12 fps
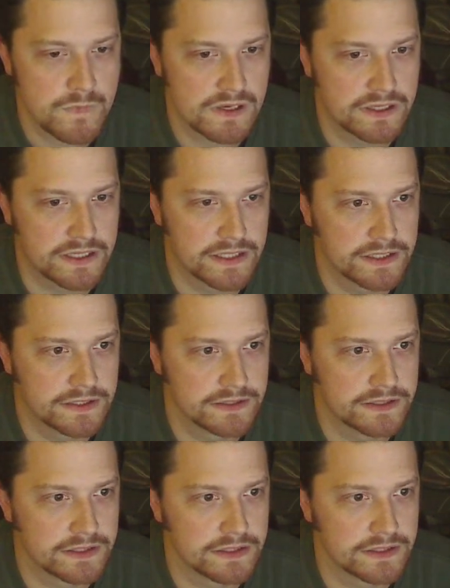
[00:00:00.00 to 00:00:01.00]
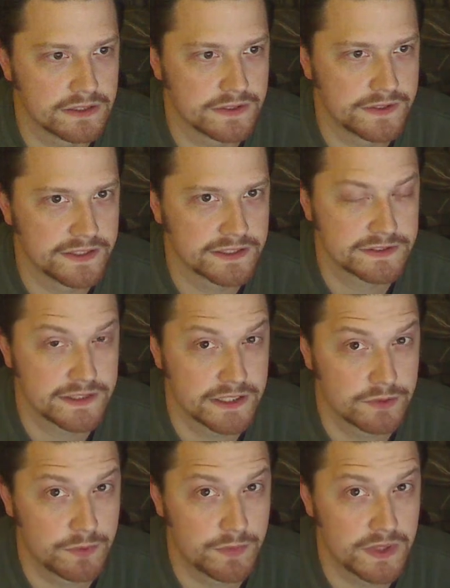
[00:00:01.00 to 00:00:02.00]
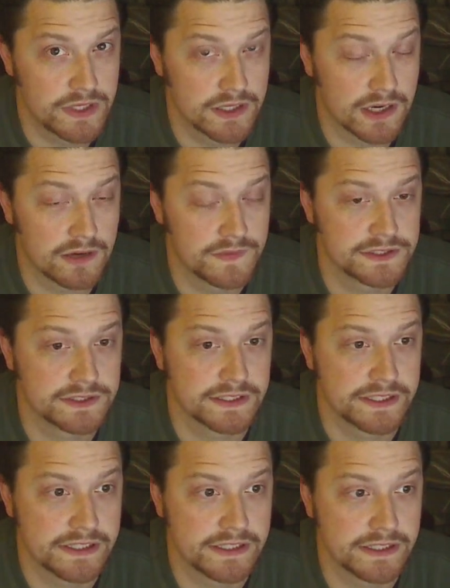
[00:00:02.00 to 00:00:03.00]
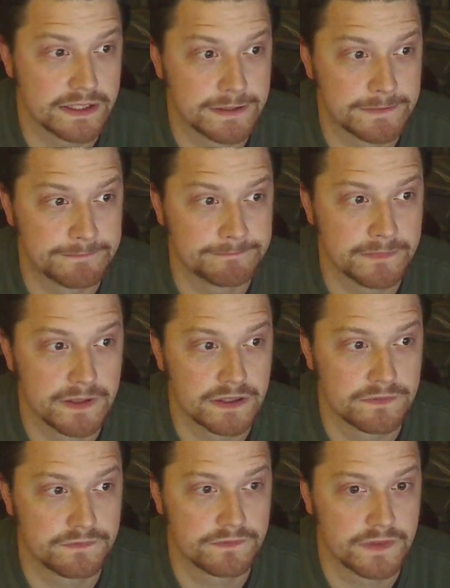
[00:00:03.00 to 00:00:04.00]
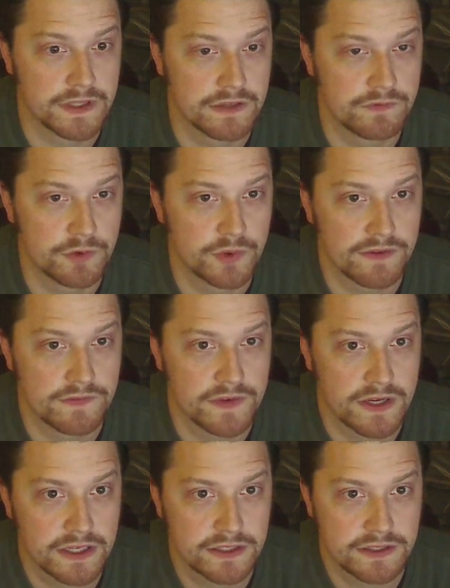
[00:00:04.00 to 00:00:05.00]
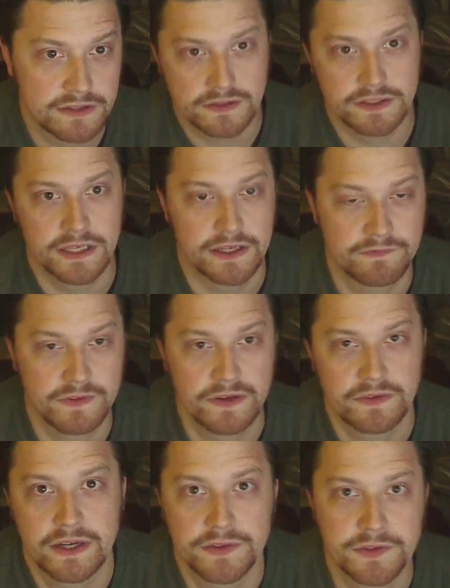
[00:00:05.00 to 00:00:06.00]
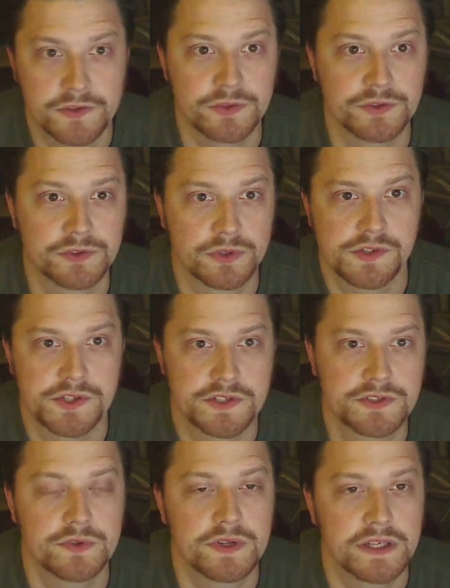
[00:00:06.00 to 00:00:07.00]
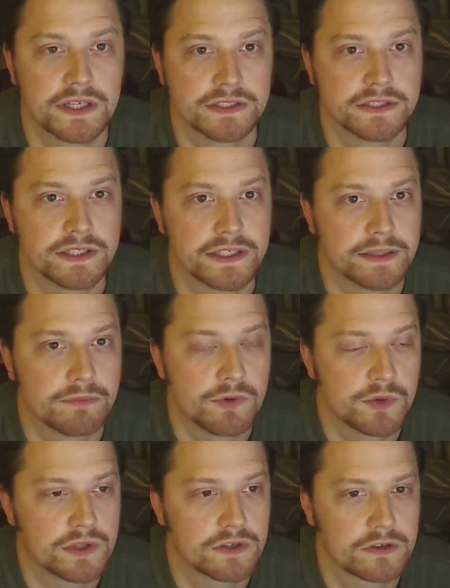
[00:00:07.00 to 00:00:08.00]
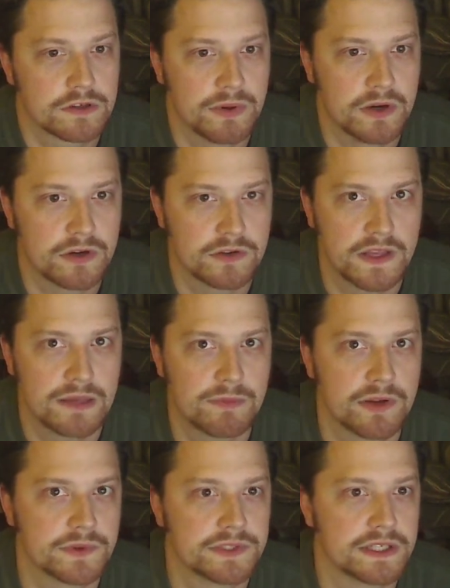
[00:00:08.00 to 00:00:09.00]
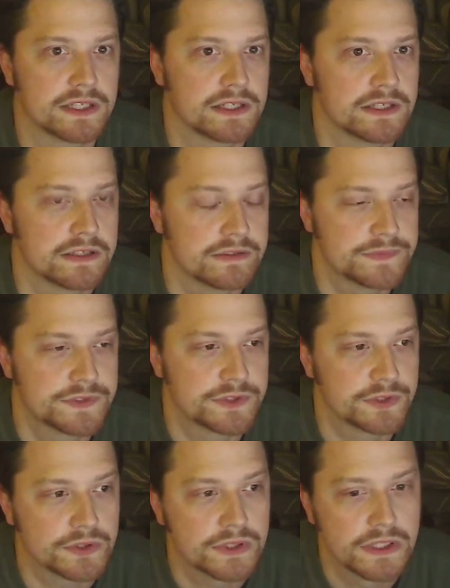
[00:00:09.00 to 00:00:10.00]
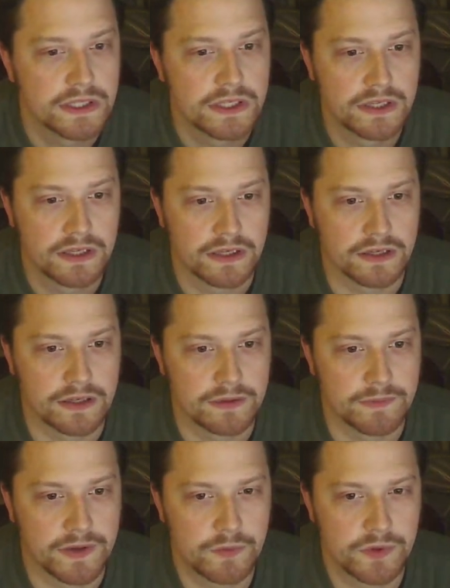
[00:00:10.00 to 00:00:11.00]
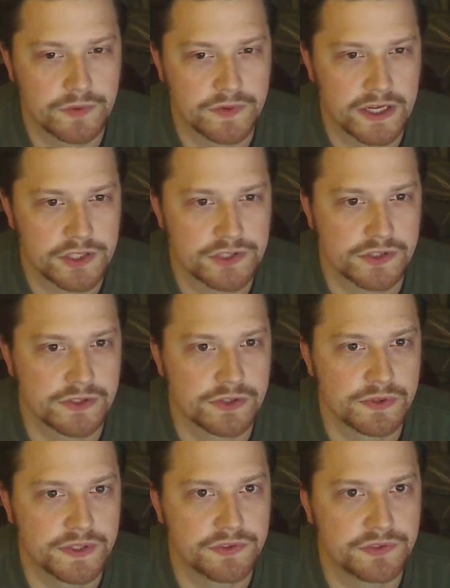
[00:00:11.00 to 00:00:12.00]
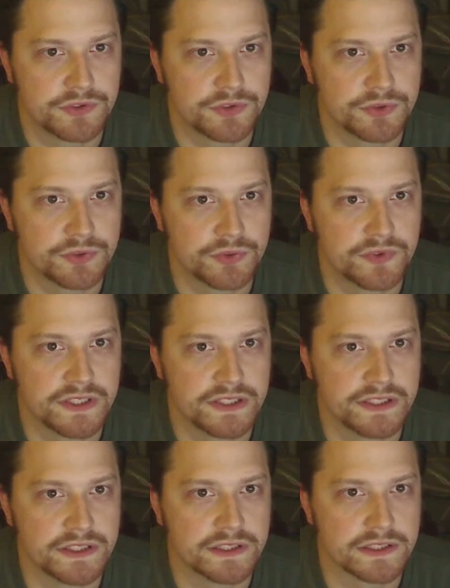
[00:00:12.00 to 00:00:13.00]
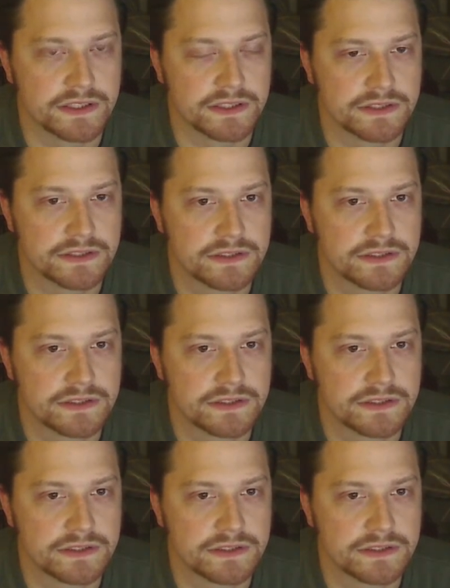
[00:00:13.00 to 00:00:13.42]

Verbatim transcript: and uh, the next thing would be obviously um, if any of you have not yet found out the news or are just tuning in, I am no longer a part of GameAnyone.com. So um, I won't actually go into the uh,